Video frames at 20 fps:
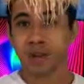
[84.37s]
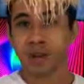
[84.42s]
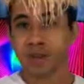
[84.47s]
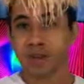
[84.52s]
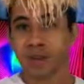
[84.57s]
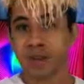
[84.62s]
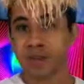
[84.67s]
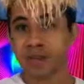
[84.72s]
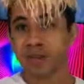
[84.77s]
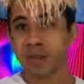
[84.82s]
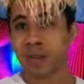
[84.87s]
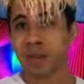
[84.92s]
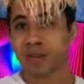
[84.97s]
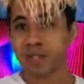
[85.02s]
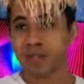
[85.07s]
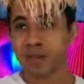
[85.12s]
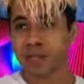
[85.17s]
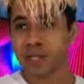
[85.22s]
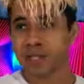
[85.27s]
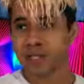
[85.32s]
Proton
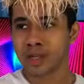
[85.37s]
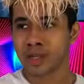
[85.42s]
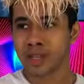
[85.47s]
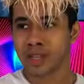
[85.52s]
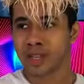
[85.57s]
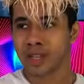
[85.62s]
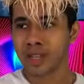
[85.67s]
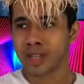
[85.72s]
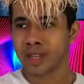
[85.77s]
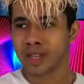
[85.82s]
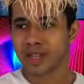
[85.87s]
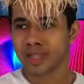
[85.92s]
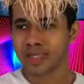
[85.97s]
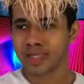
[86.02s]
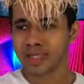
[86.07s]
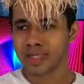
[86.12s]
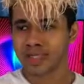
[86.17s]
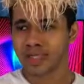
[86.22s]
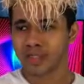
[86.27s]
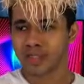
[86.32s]
is basically,
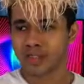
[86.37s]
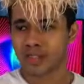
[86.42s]
it's,